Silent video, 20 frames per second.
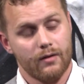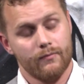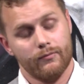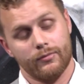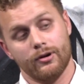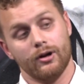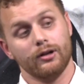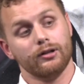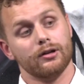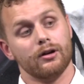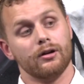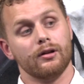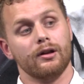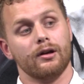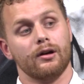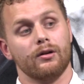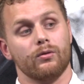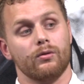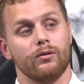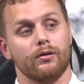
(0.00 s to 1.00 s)
not only
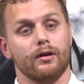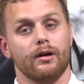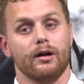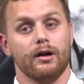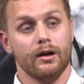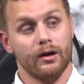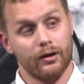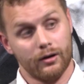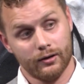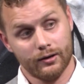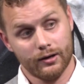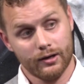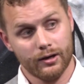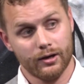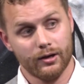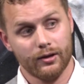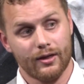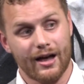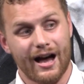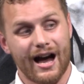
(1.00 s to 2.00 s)
on
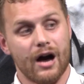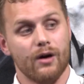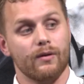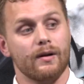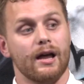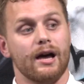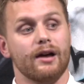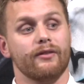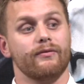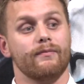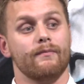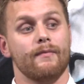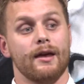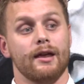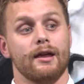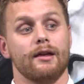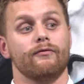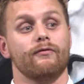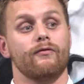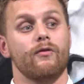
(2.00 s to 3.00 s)
Earth, how life
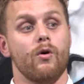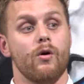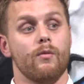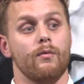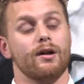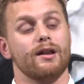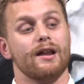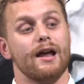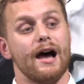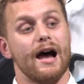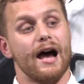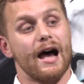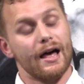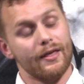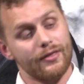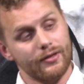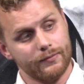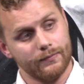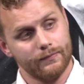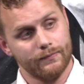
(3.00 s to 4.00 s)
may form on
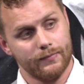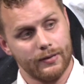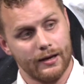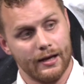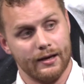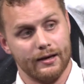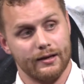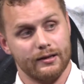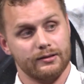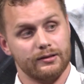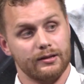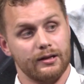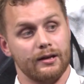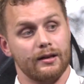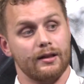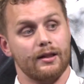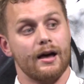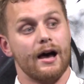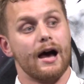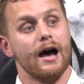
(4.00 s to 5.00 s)
other planets
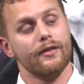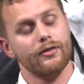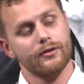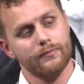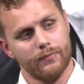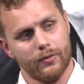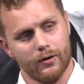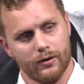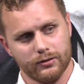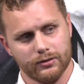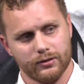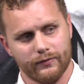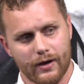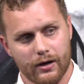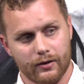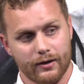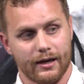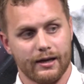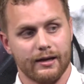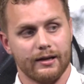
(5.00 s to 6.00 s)
in the other parts of our
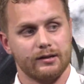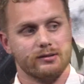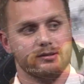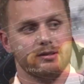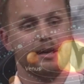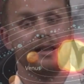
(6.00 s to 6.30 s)
galaxy